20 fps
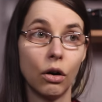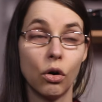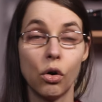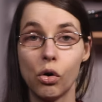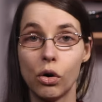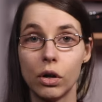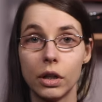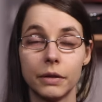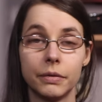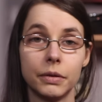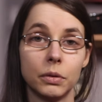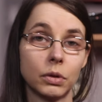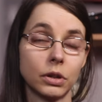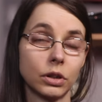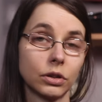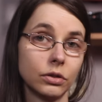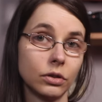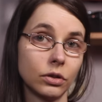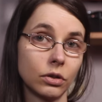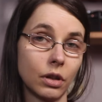or if you
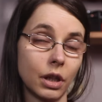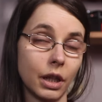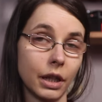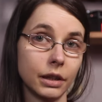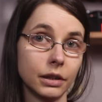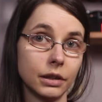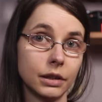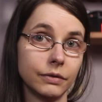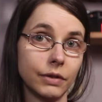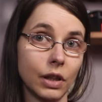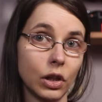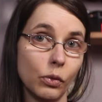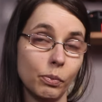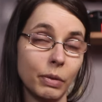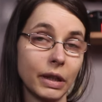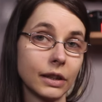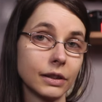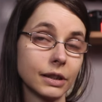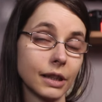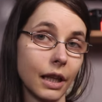want to try
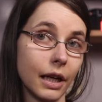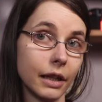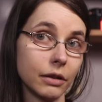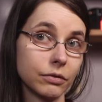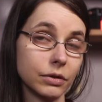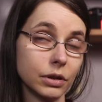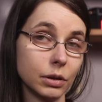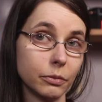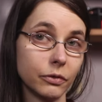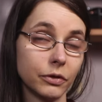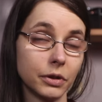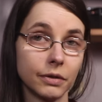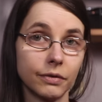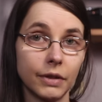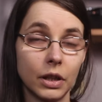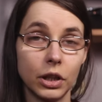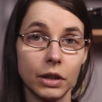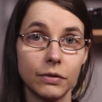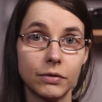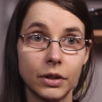developing slide film for the
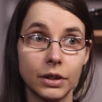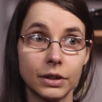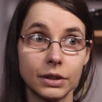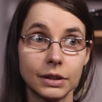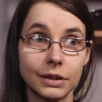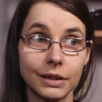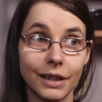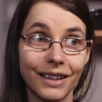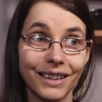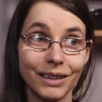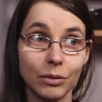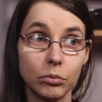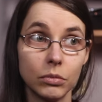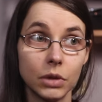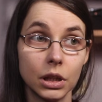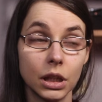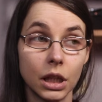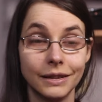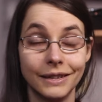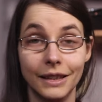very first
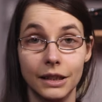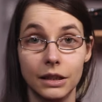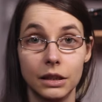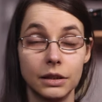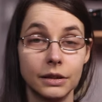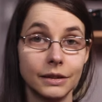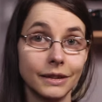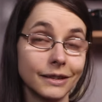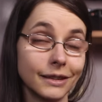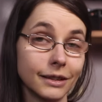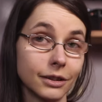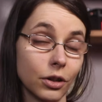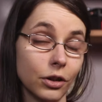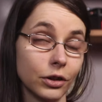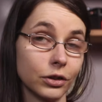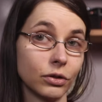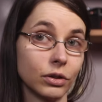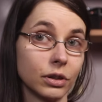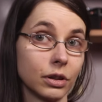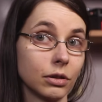time, then this is
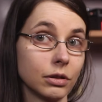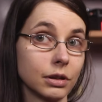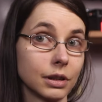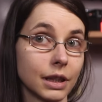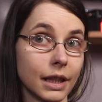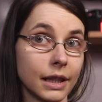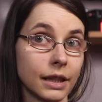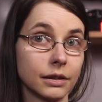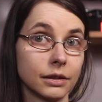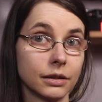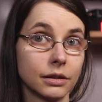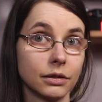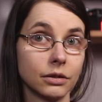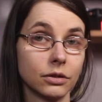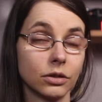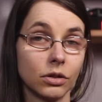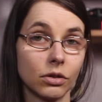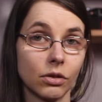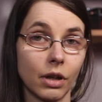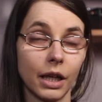also a good kit
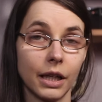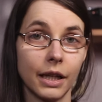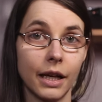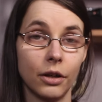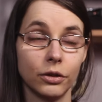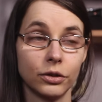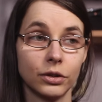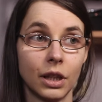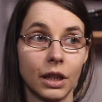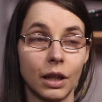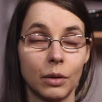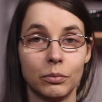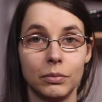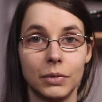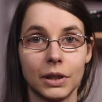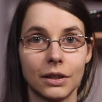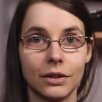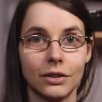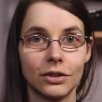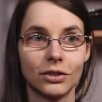to try out
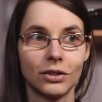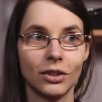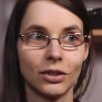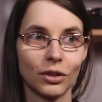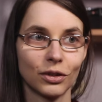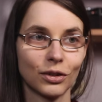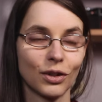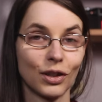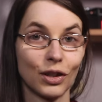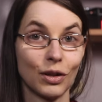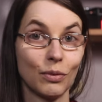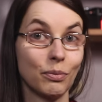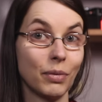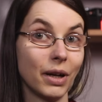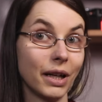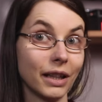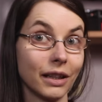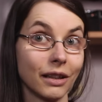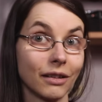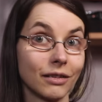because you're not going to
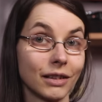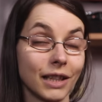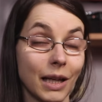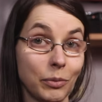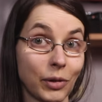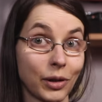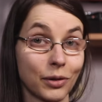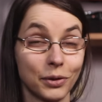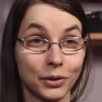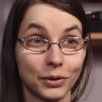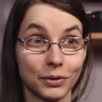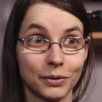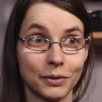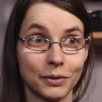buy chemicals